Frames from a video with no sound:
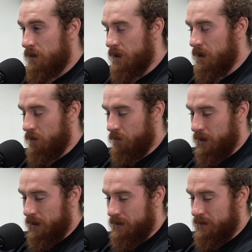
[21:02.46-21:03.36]
No,
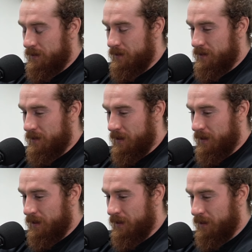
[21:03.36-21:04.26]
and
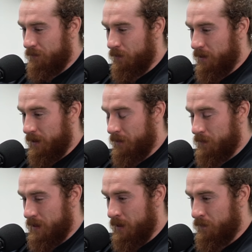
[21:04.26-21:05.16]
I think it really
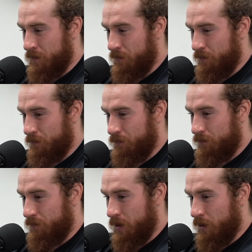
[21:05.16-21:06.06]
comes down to,
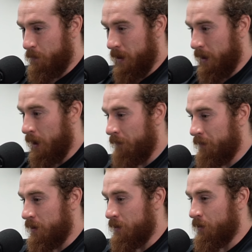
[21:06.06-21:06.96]
being
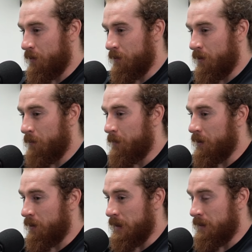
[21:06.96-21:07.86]
confident in your
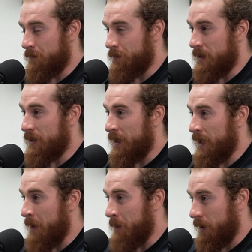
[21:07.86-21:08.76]
ability to be
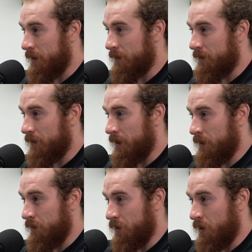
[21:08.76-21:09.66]
dynamic
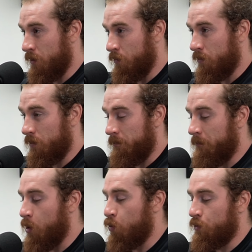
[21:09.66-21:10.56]
and,
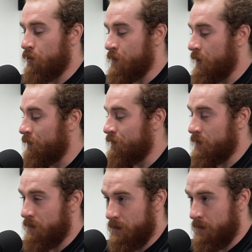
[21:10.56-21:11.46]
mold yourself
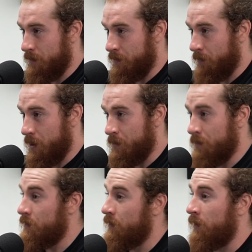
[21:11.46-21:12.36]
to these
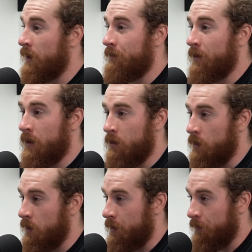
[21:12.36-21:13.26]
situations and think very
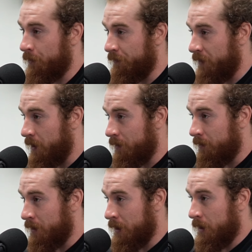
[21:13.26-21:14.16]
quickly on your feet.
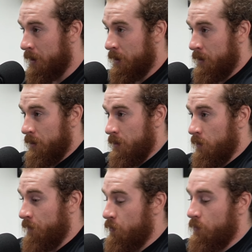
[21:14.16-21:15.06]

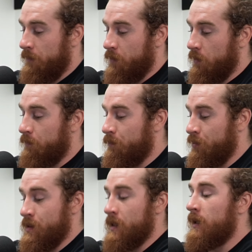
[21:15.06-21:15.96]
If you're
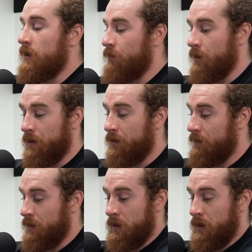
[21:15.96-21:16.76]
presented with